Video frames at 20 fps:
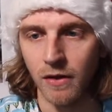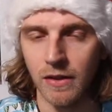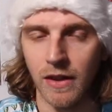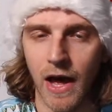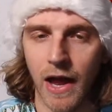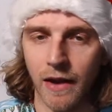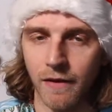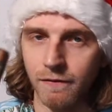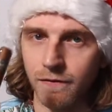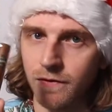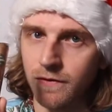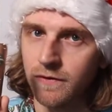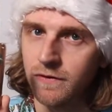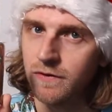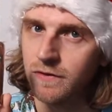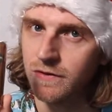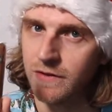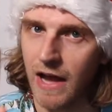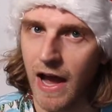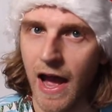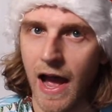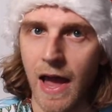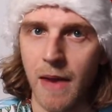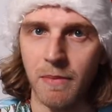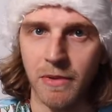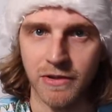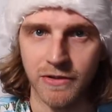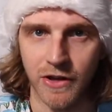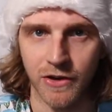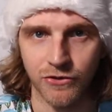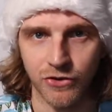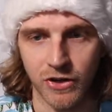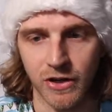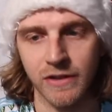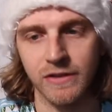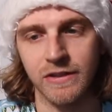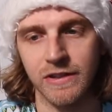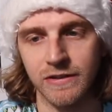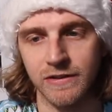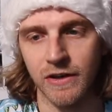A lot of time, attention,
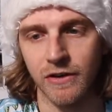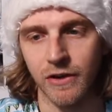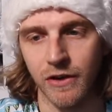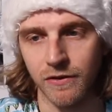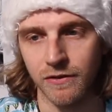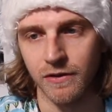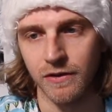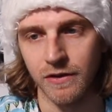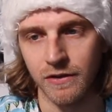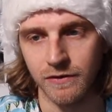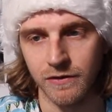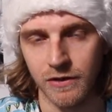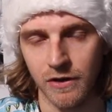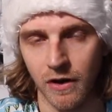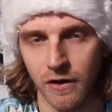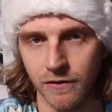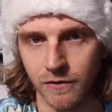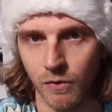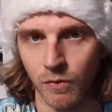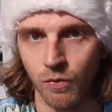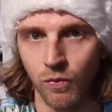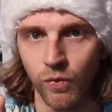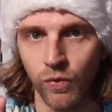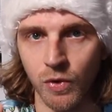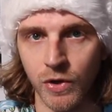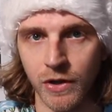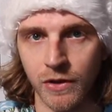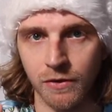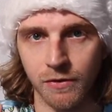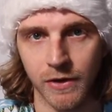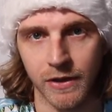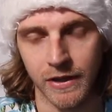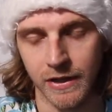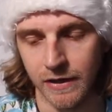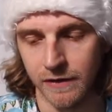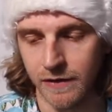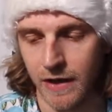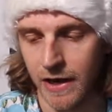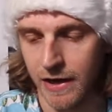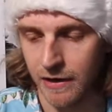and detail goes in these cigars. I'm really, really
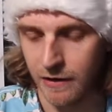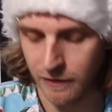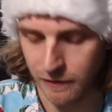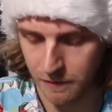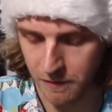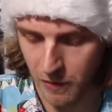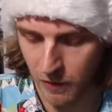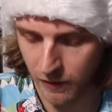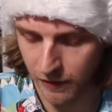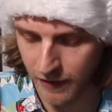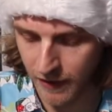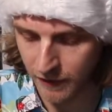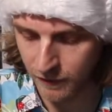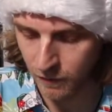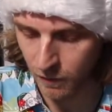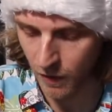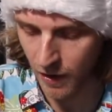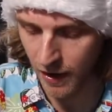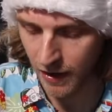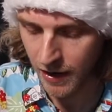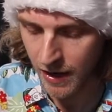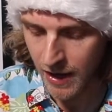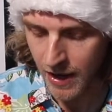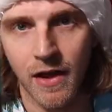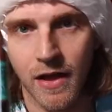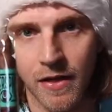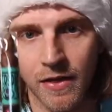excited to smoke this one.